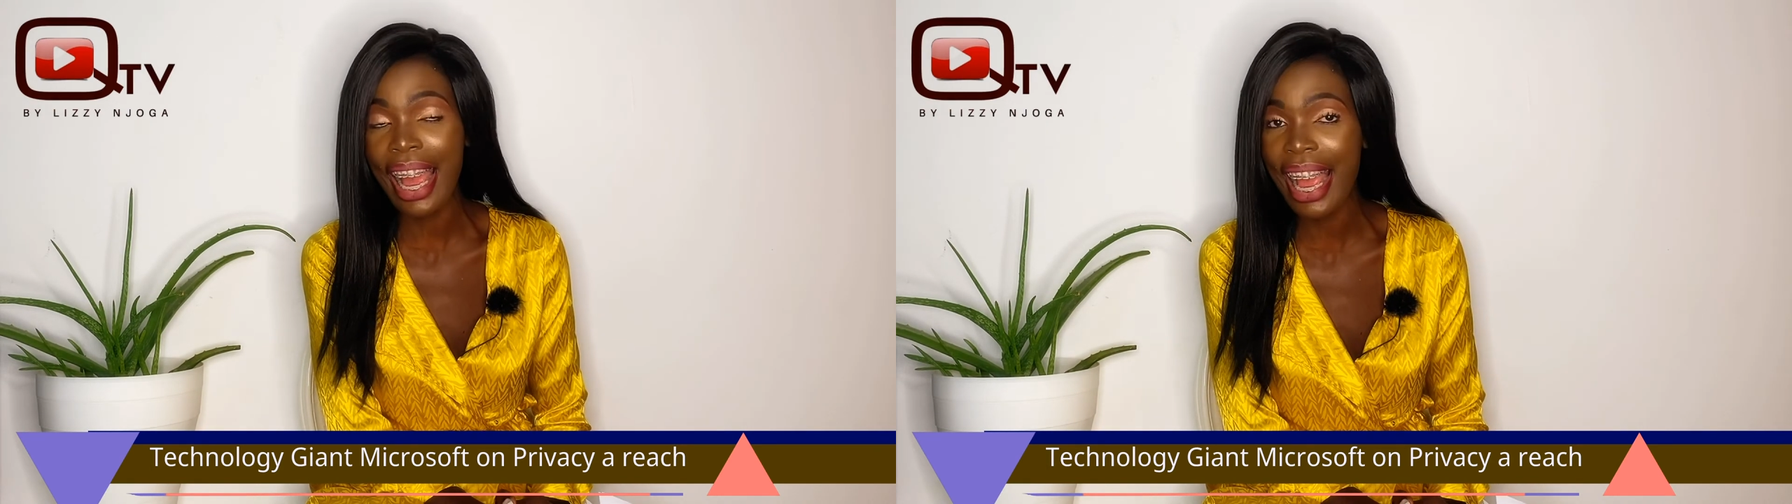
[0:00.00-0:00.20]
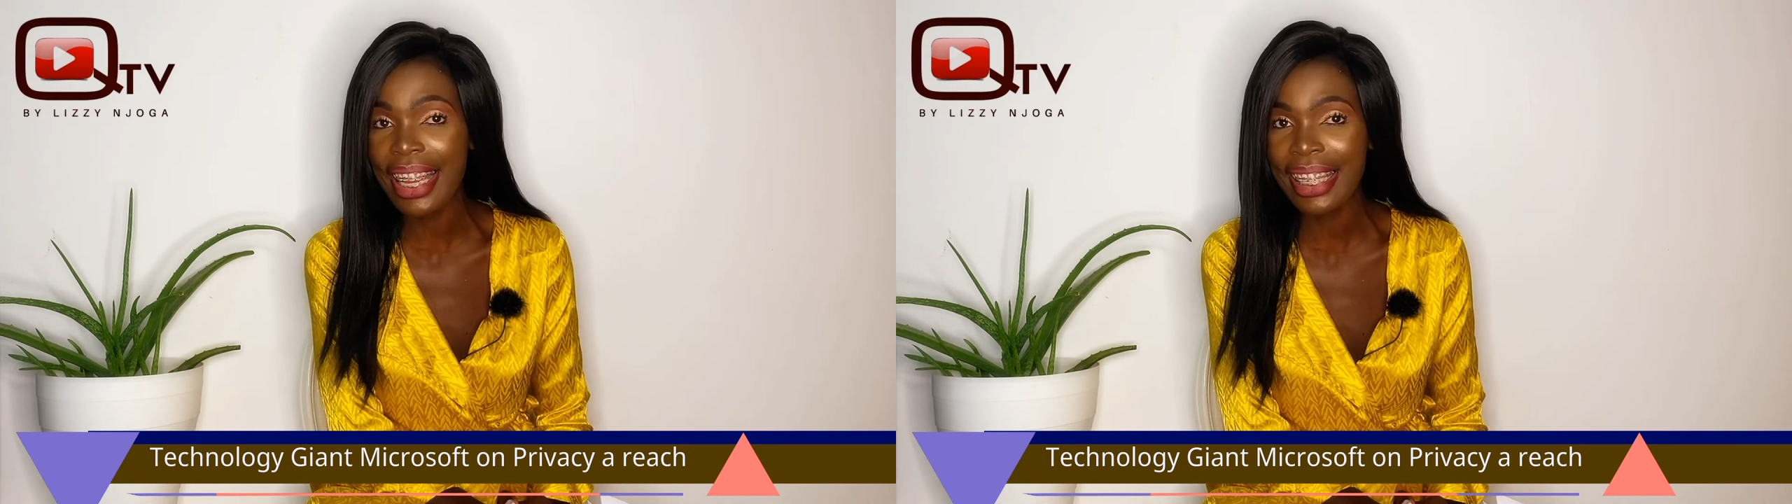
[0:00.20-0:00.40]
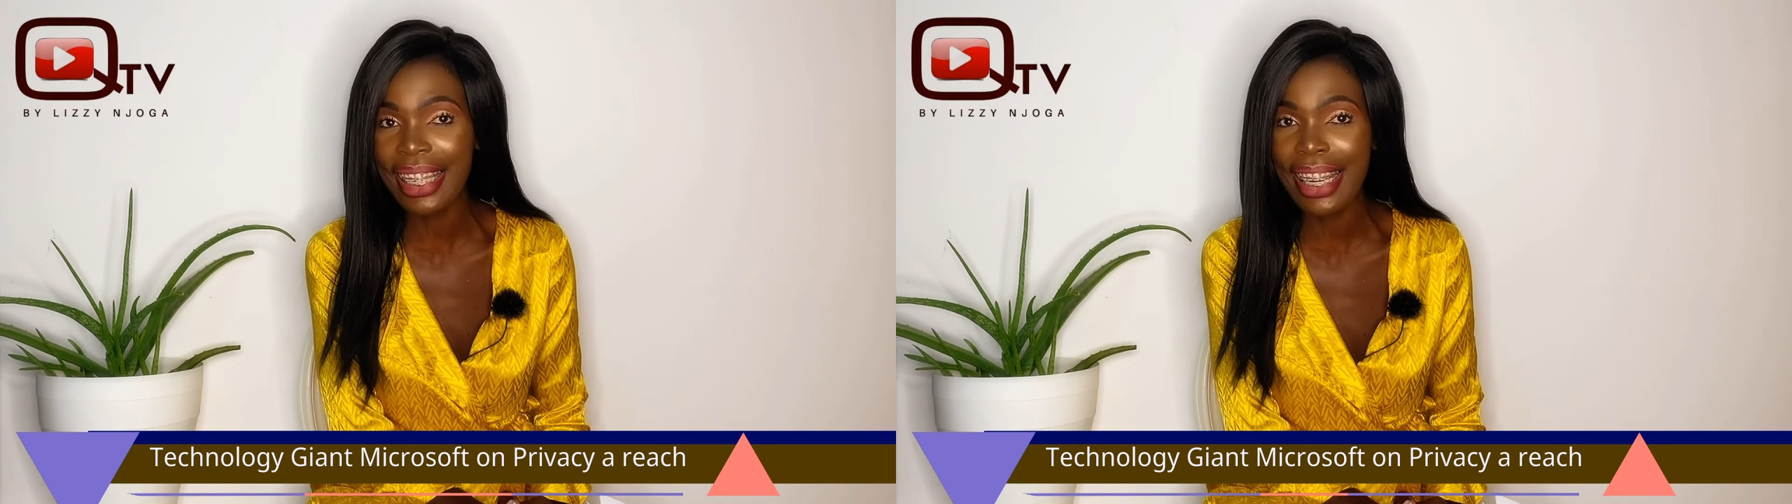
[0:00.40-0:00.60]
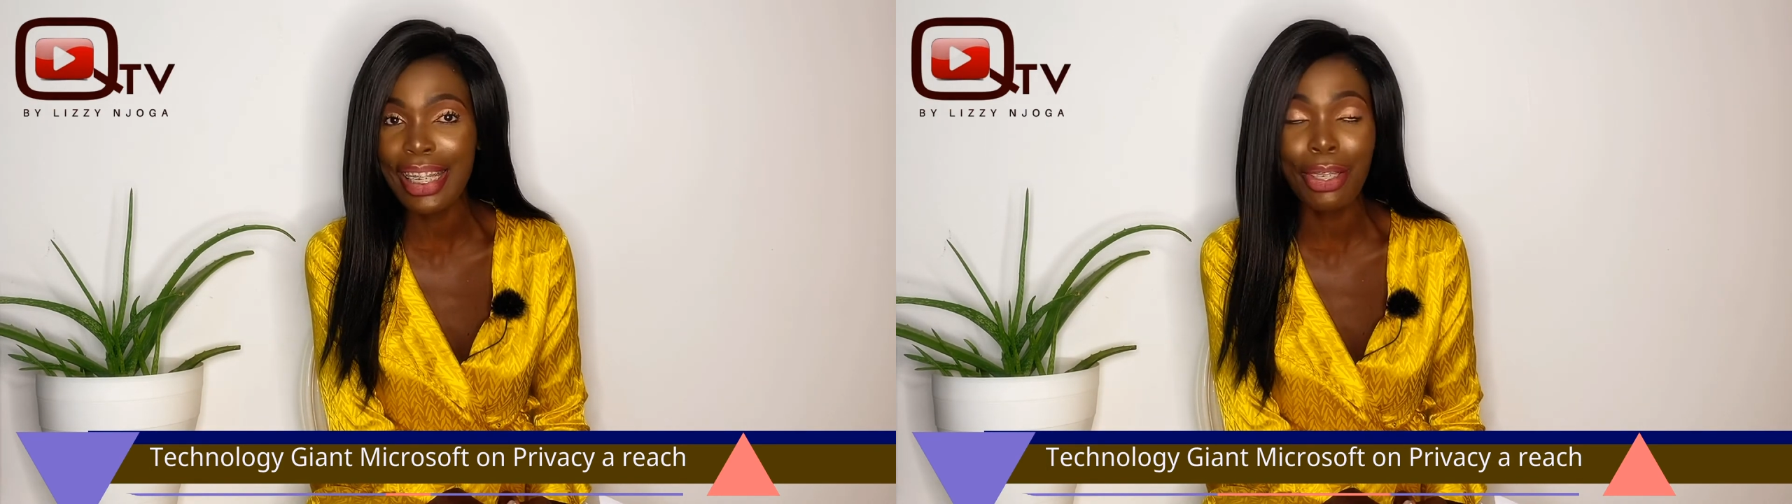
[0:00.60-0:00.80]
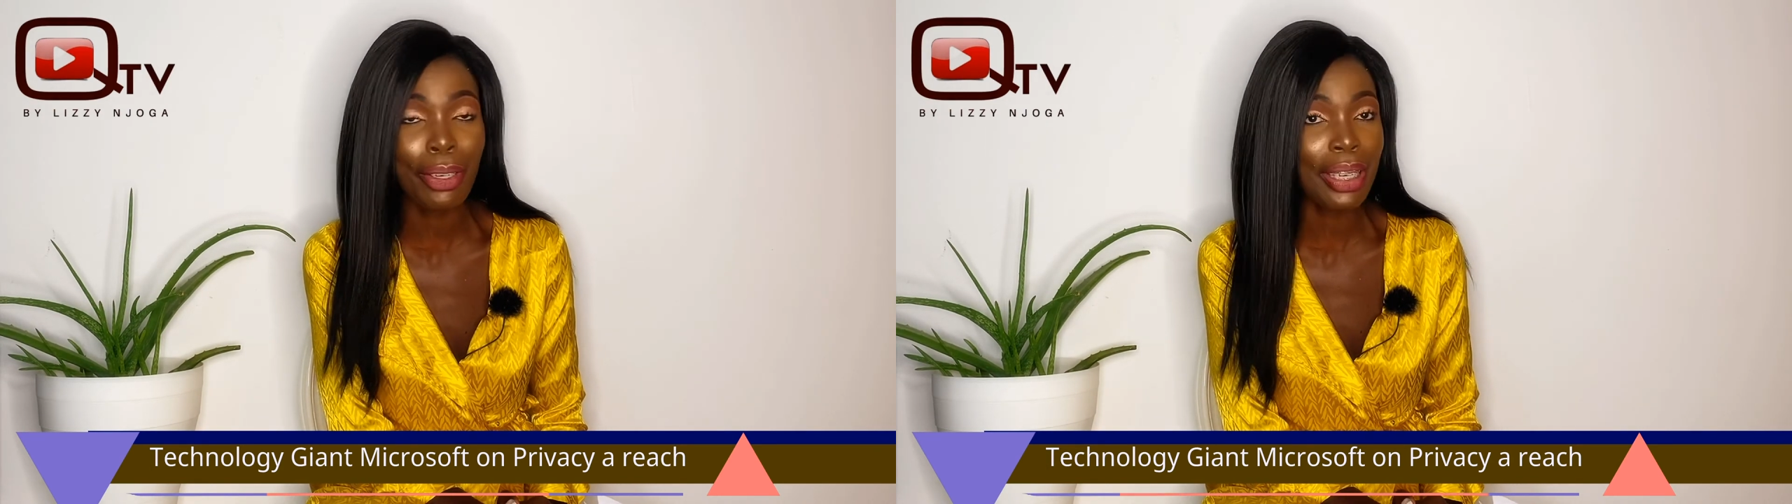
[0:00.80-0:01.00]

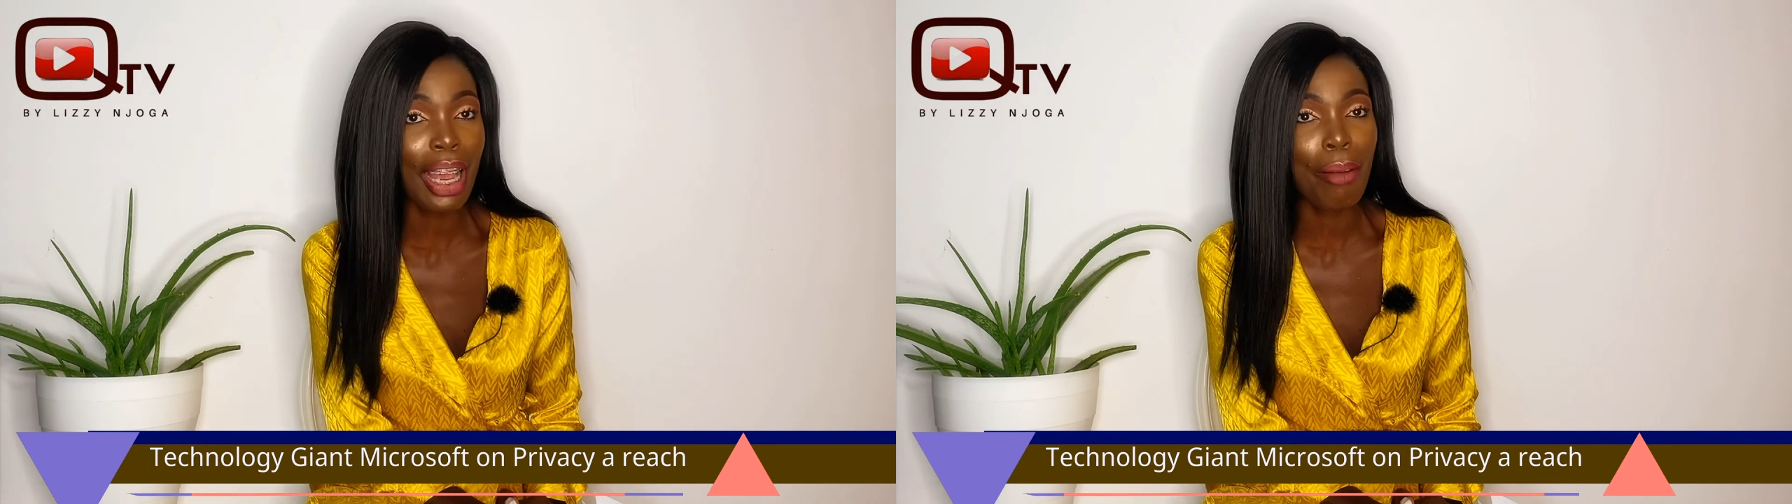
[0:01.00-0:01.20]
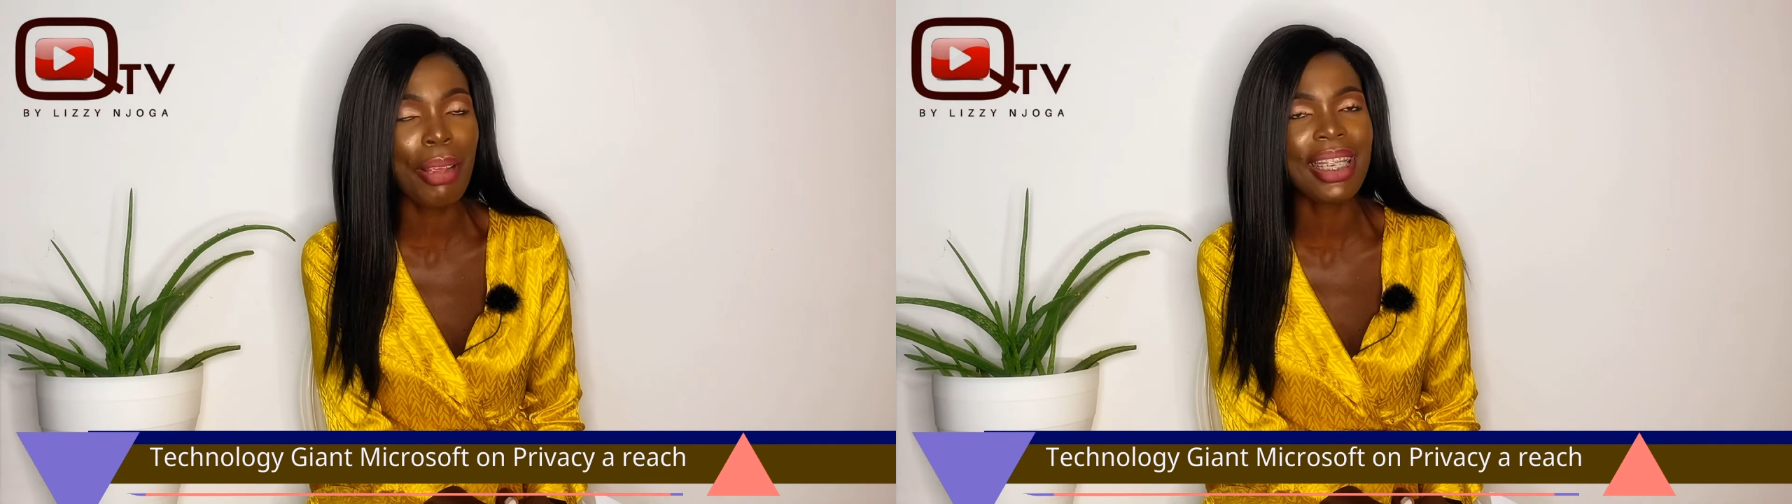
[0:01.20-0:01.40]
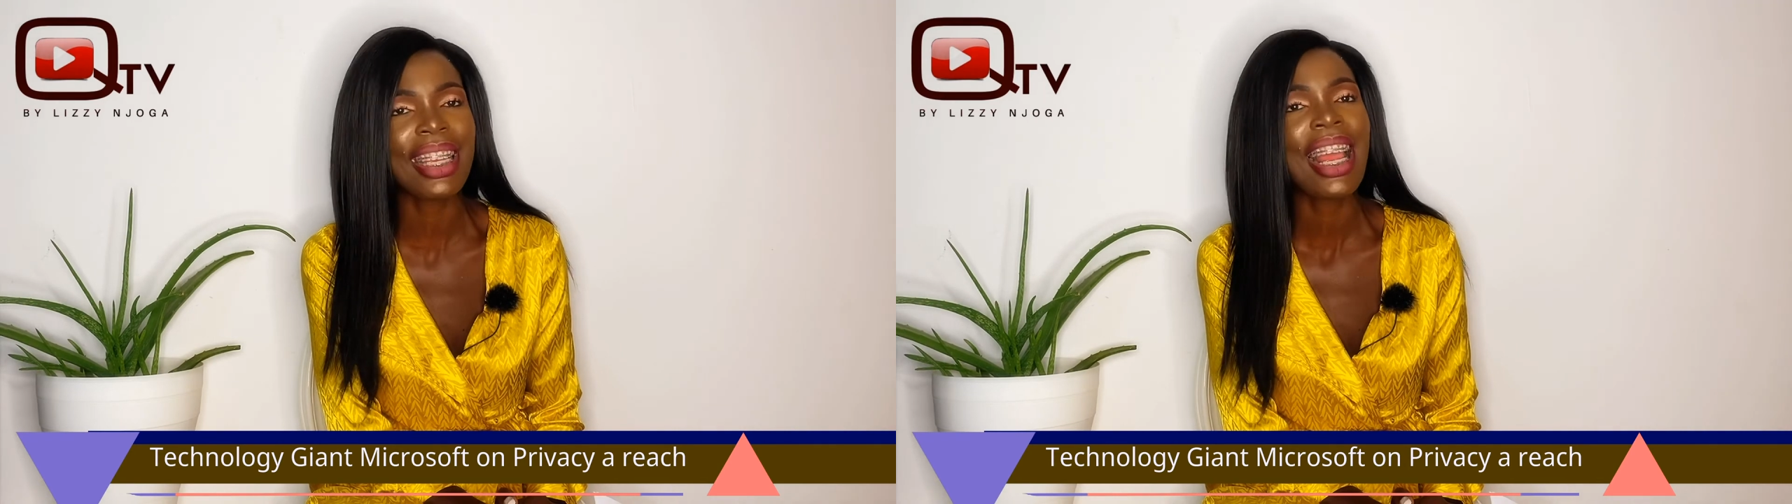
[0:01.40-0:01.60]
IT shortcomings